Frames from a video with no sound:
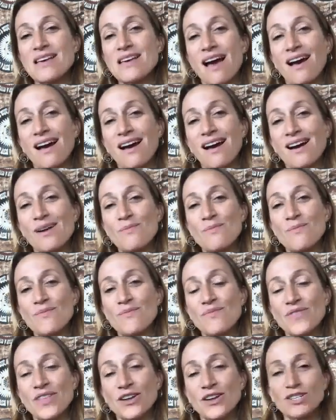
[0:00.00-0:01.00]

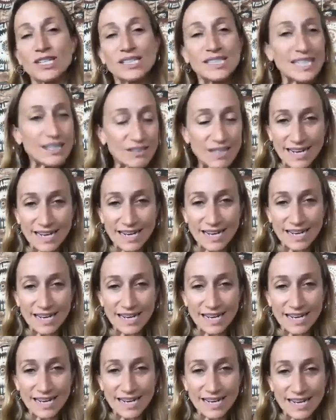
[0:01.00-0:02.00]
There's illegal
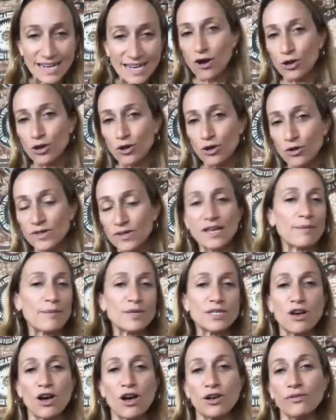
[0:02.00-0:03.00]
activities happening all over the
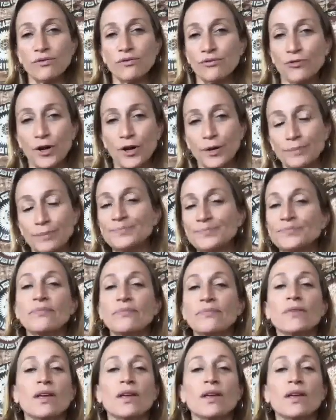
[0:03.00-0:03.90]
Amazon, from